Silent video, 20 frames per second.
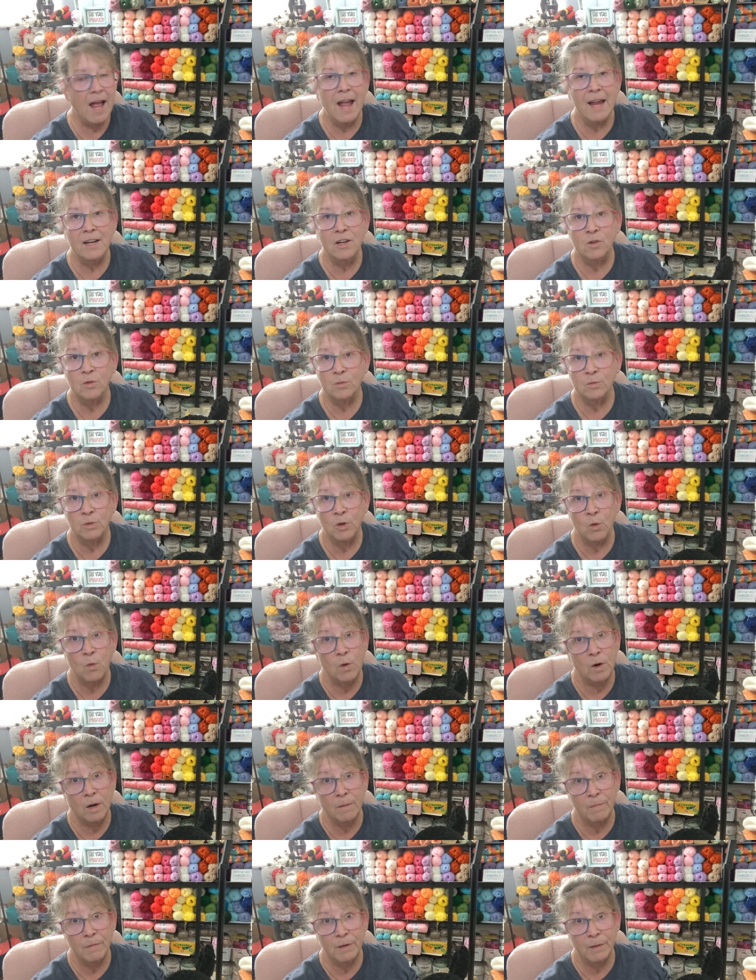I don't know
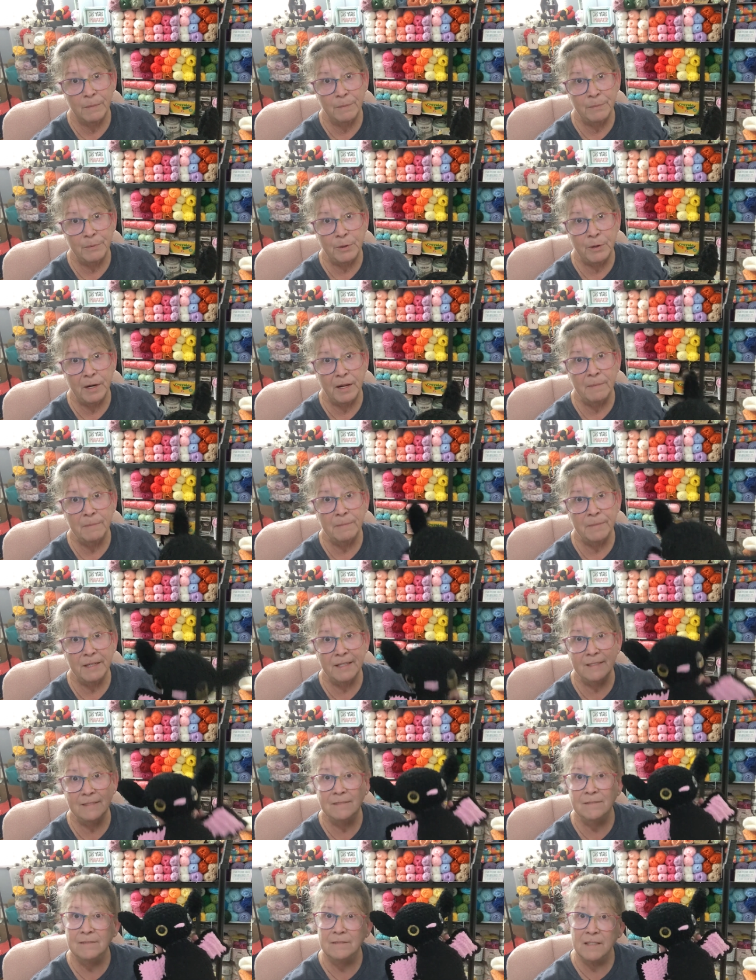where I'm going to put him,
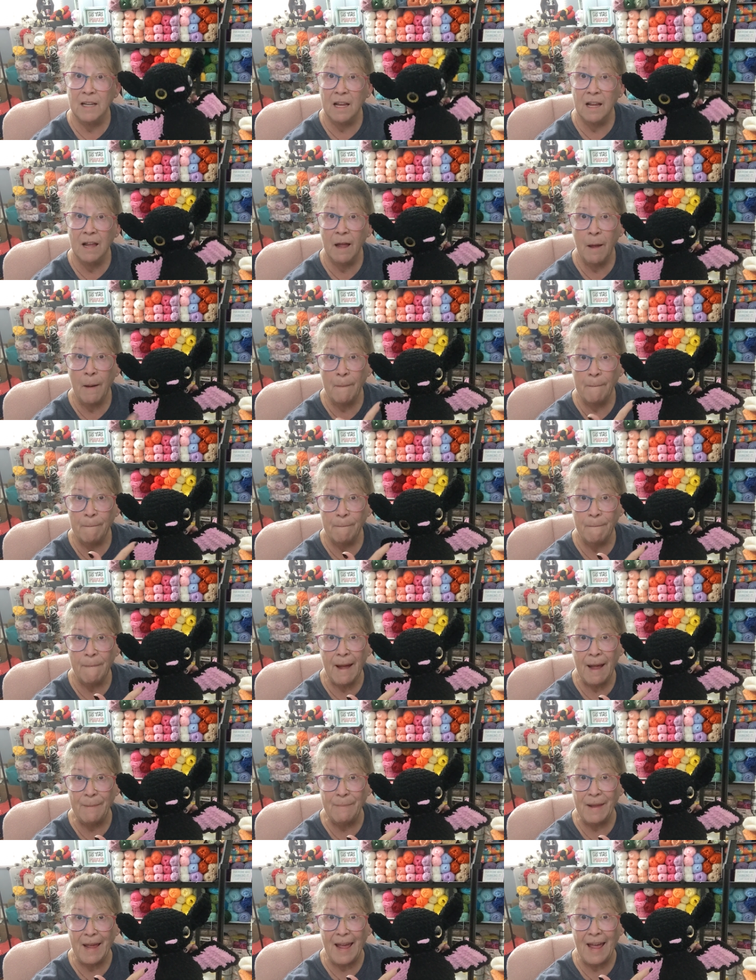but
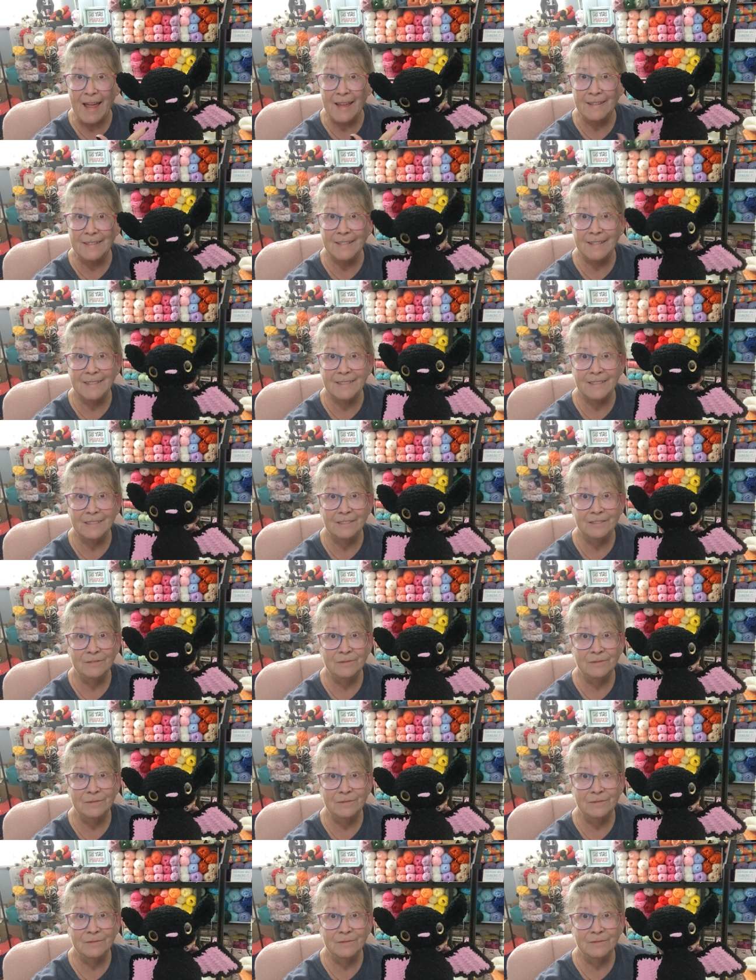my bat.